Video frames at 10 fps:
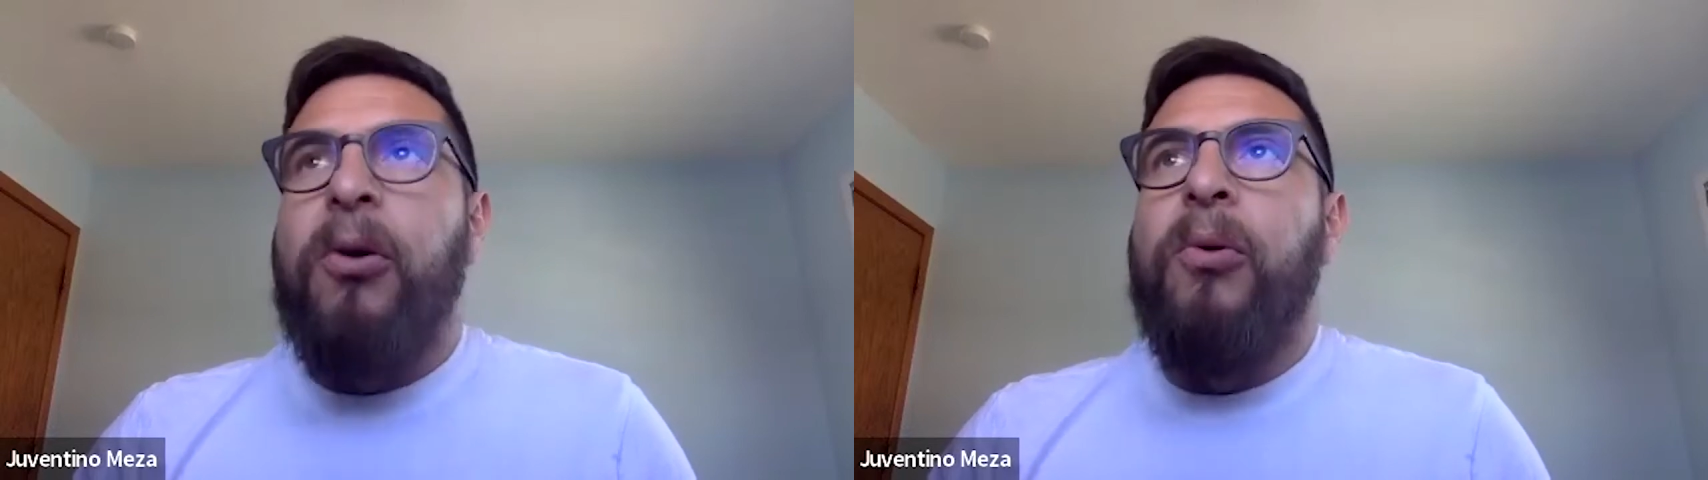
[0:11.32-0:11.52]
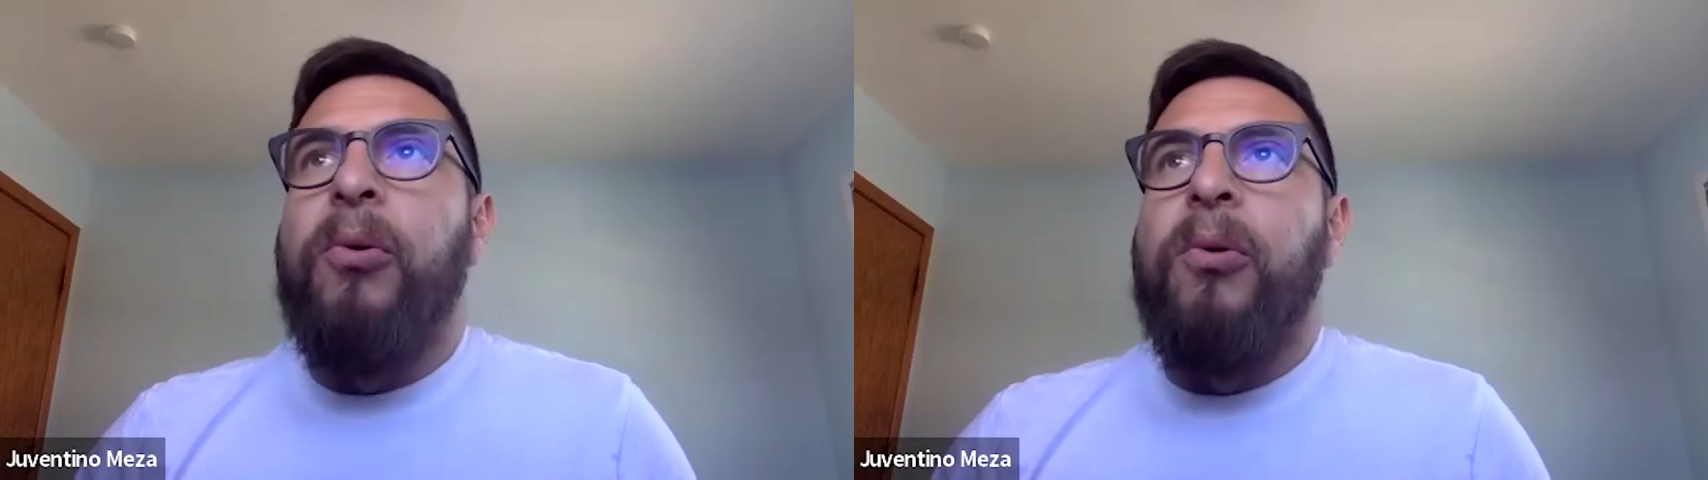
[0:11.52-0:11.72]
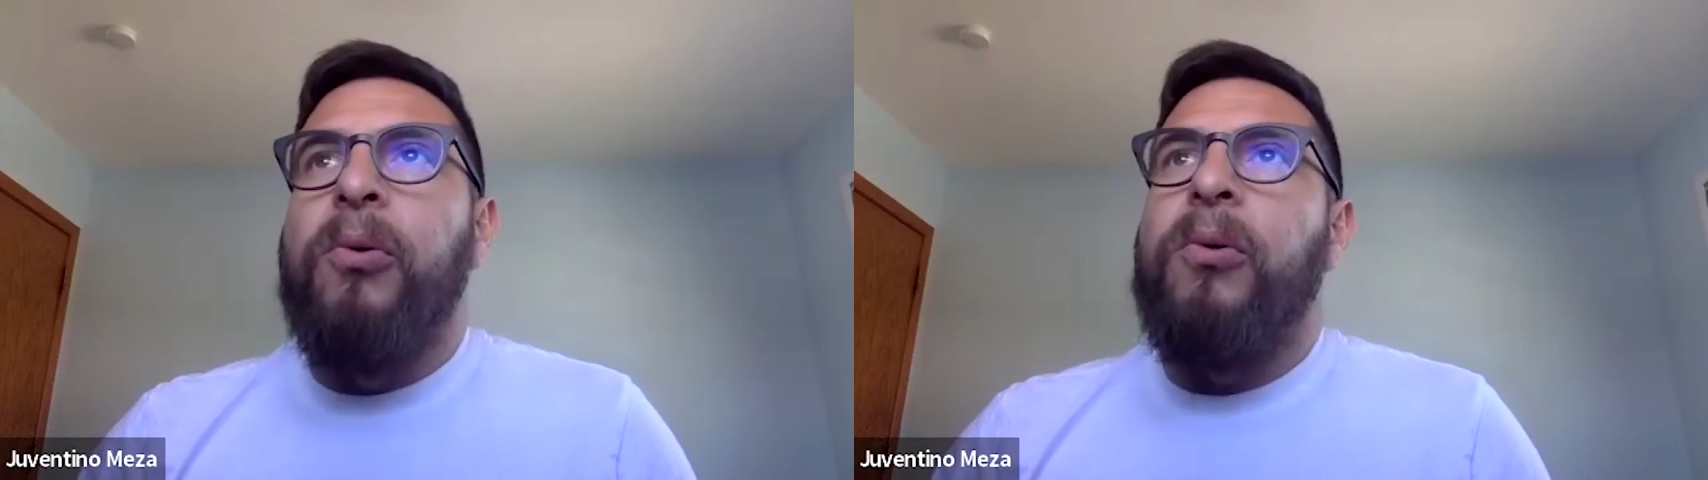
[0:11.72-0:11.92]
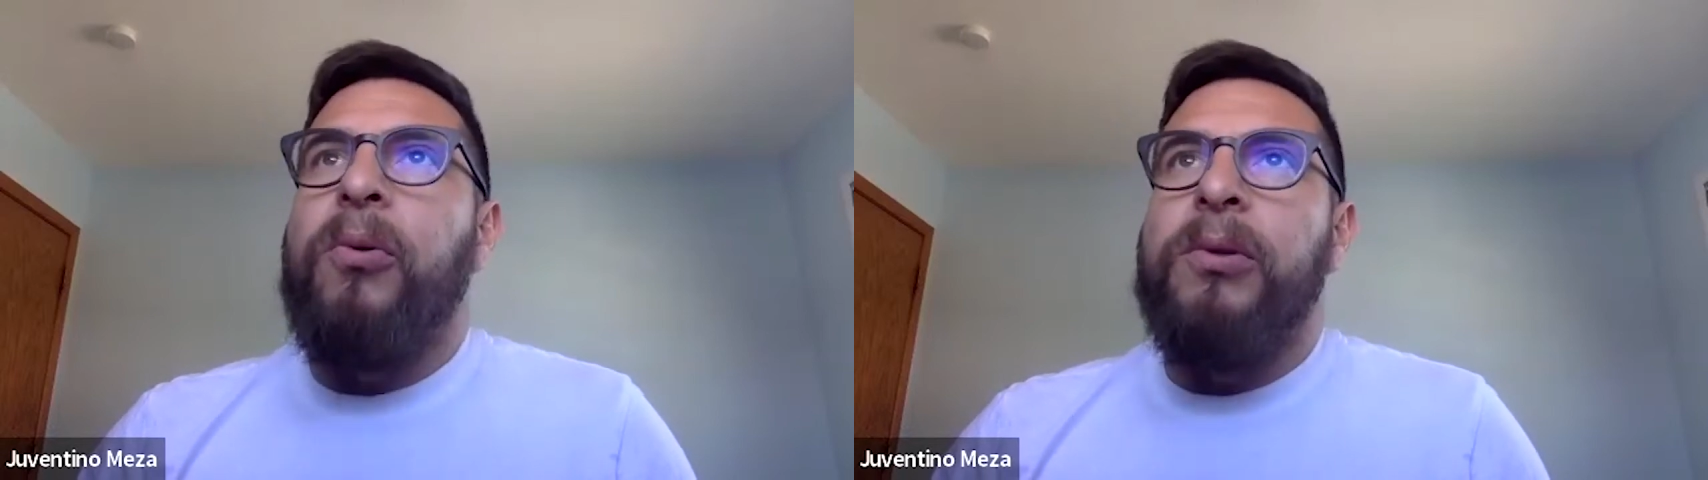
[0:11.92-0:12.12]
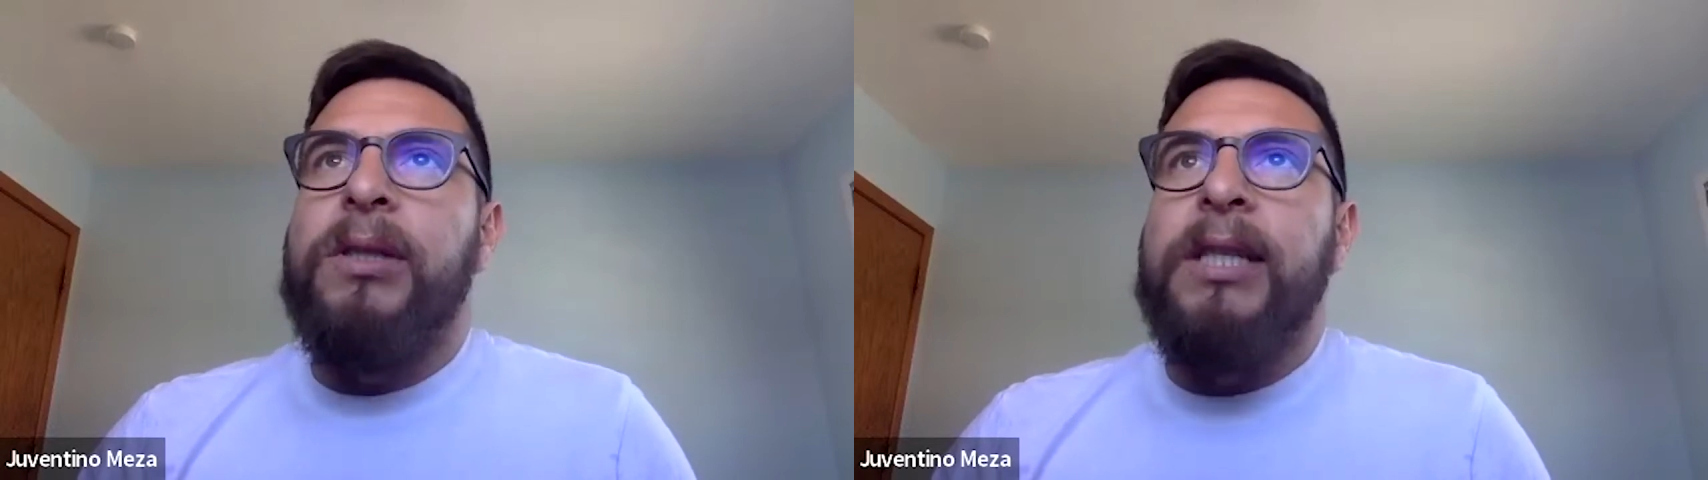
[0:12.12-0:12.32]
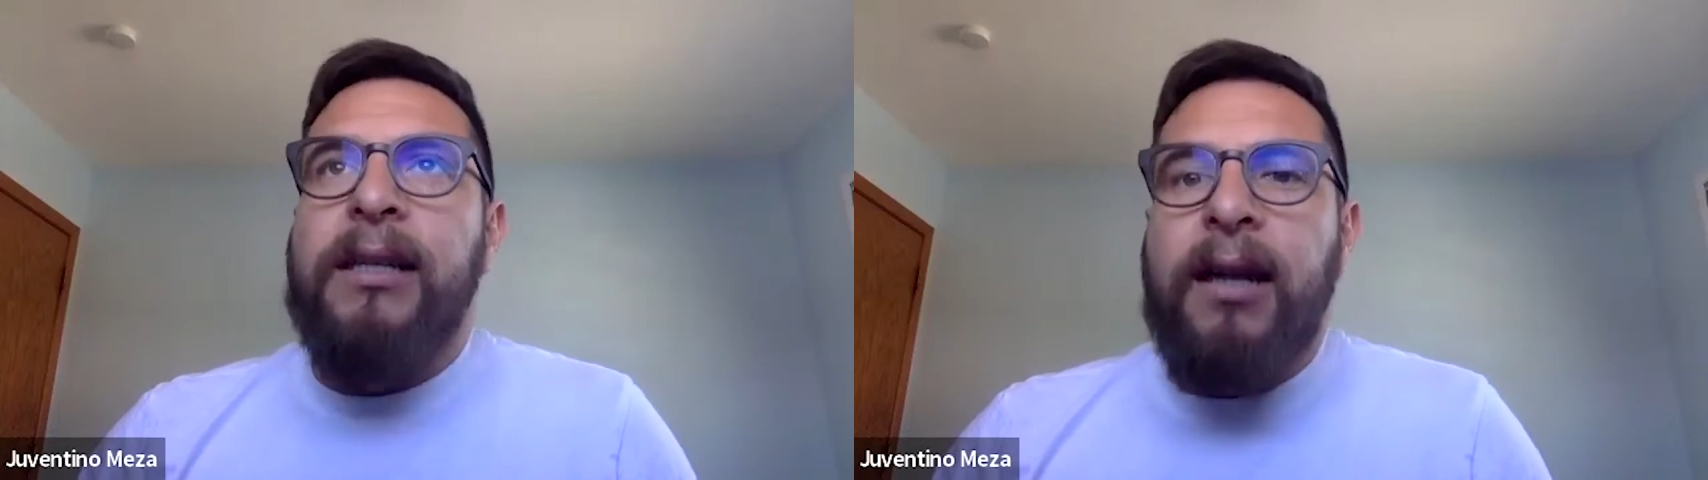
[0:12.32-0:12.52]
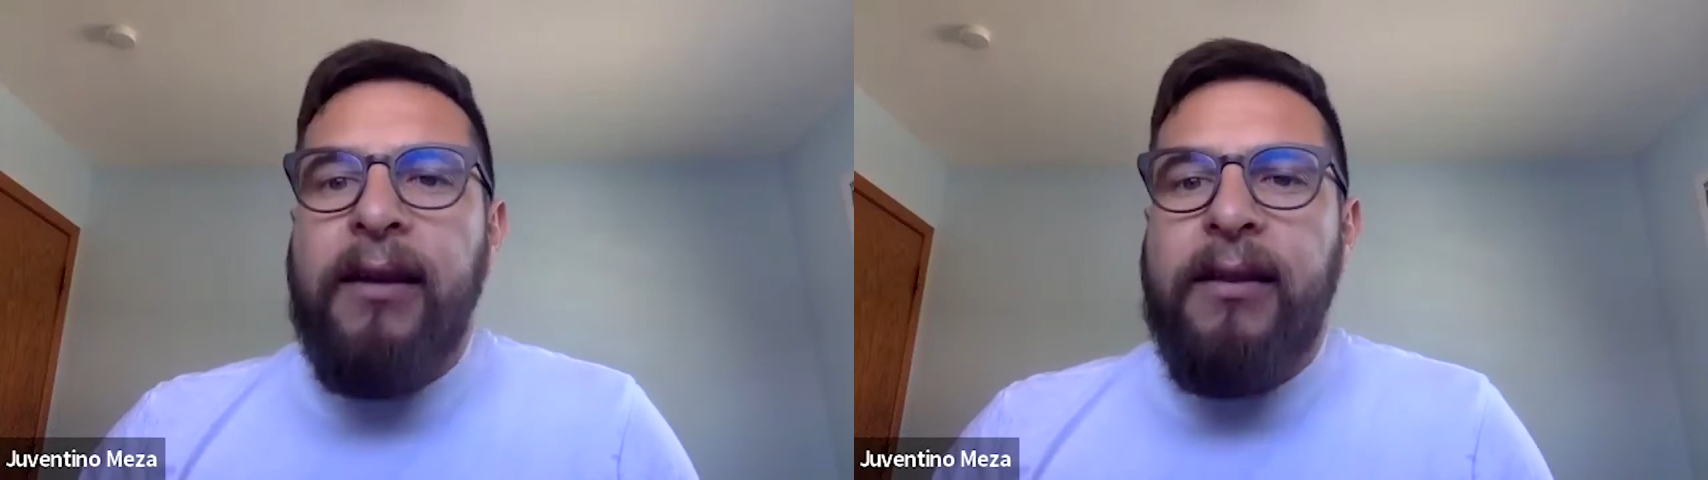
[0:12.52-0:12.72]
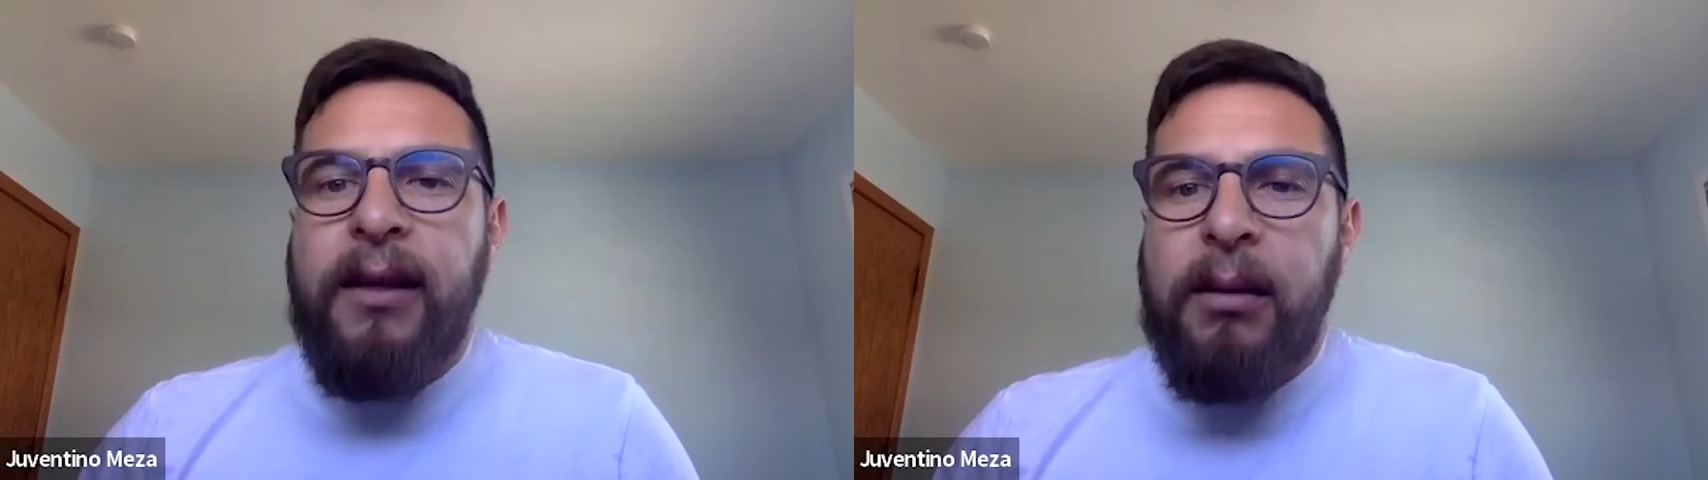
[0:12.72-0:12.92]
who did
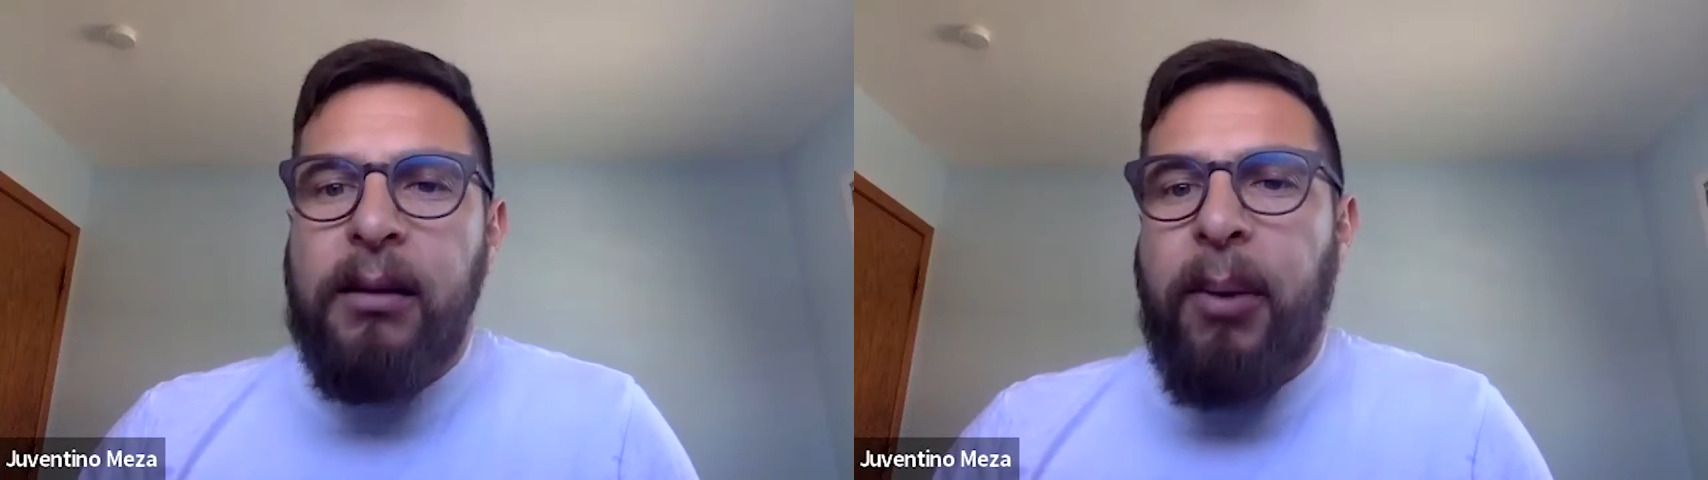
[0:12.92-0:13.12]
not think